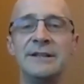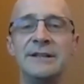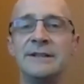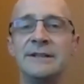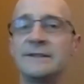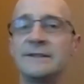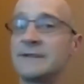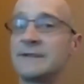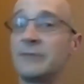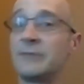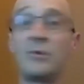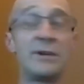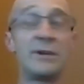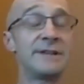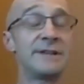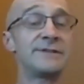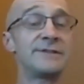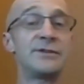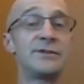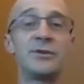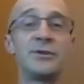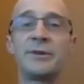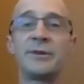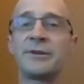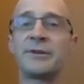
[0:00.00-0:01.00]
someone is
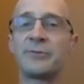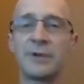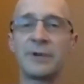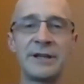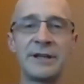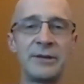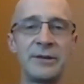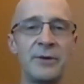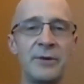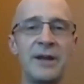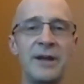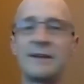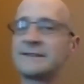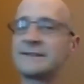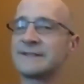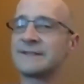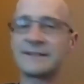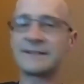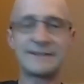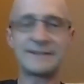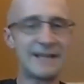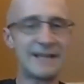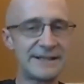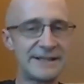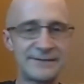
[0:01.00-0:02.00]
doing really well, is
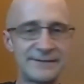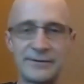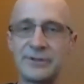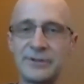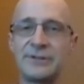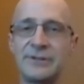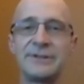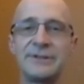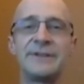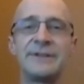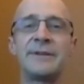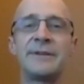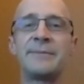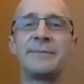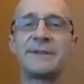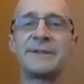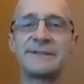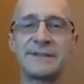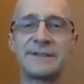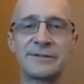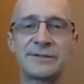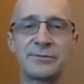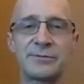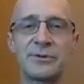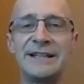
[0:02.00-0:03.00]
successful in the
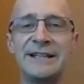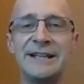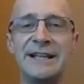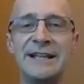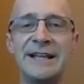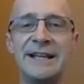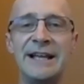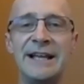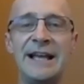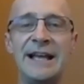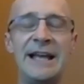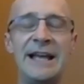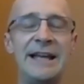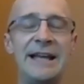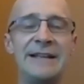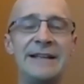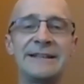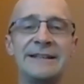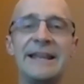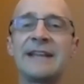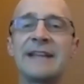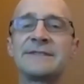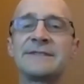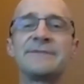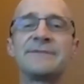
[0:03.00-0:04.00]
business world, and
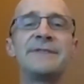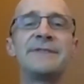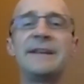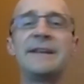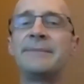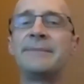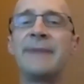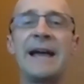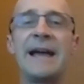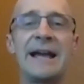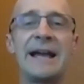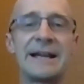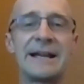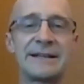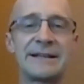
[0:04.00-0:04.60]
gets feedback